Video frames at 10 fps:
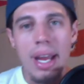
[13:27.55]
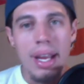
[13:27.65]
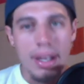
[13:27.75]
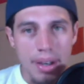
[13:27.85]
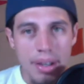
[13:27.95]

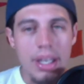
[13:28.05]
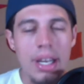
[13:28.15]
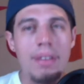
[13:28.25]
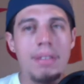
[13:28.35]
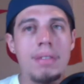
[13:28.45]
it could
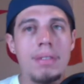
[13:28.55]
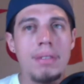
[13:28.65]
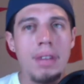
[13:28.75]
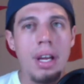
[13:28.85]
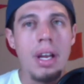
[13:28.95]
give
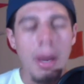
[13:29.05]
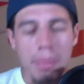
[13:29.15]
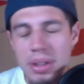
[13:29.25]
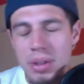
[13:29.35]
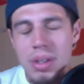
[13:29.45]
an
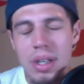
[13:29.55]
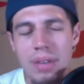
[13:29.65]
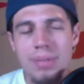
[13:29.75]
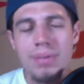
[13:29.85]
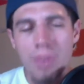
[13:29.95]
opportunity
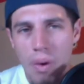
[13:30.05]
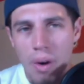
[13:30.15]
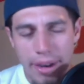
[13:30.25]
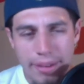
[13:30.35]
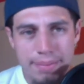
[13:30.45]
for